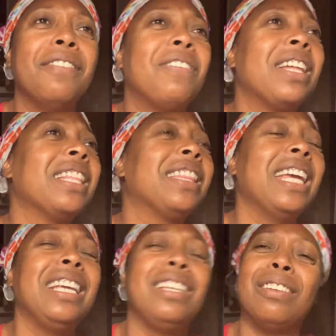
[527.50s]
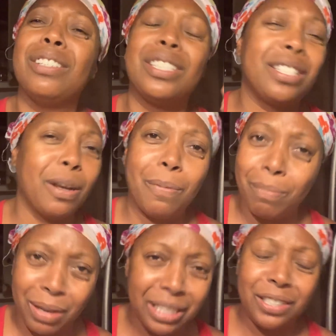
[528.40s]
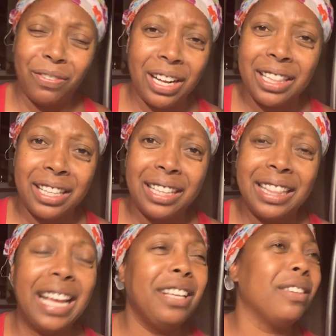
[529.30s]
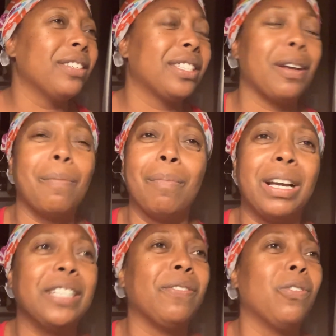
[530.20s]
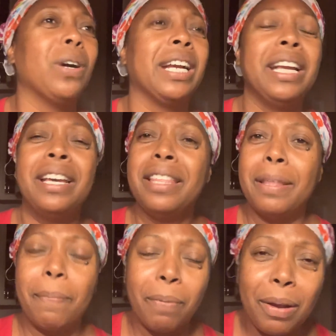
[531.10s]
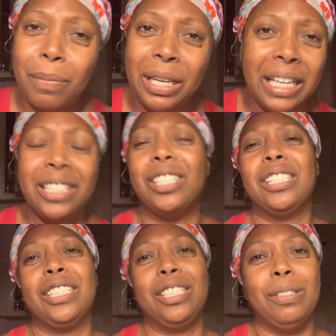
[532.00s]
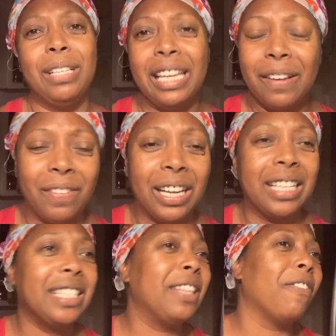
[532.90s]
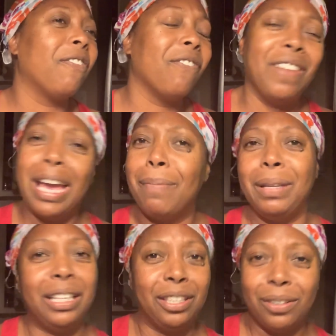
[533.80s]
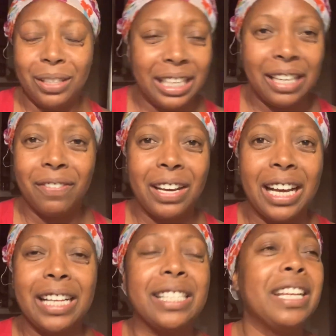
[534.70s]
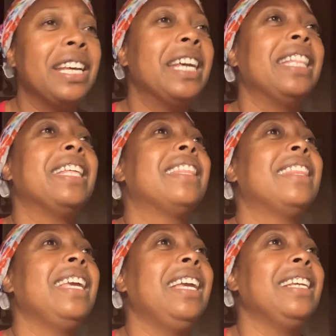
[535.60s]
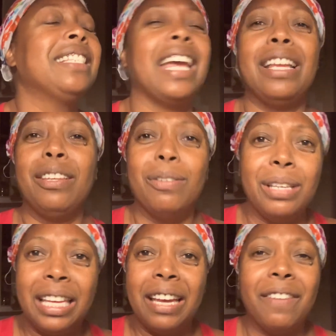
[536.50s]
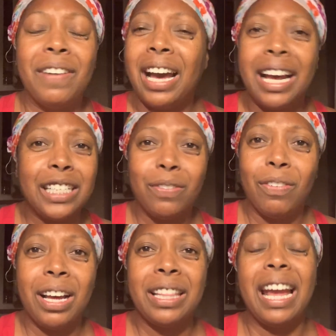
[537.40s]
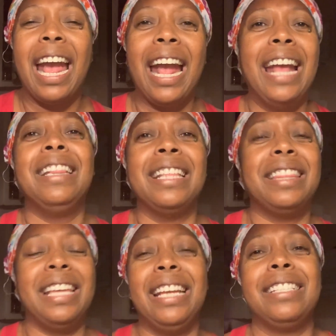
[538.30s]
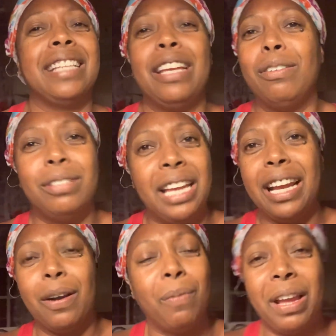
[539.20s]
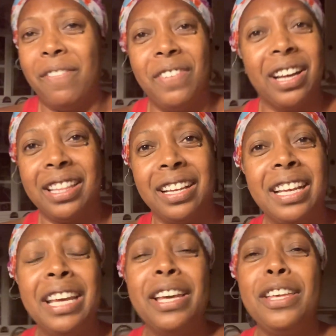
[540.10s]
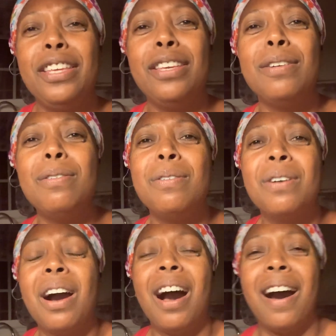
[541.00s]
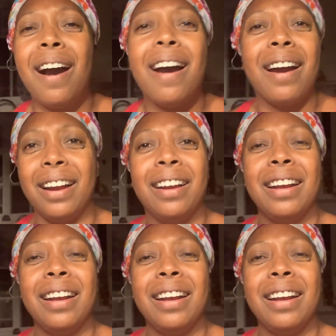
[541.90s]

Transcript: Father, thank you so much, Father. Thank you so much for the premonitions you give us, the family you give us, the things that you give us, Father, and the things that you take away, Father. You are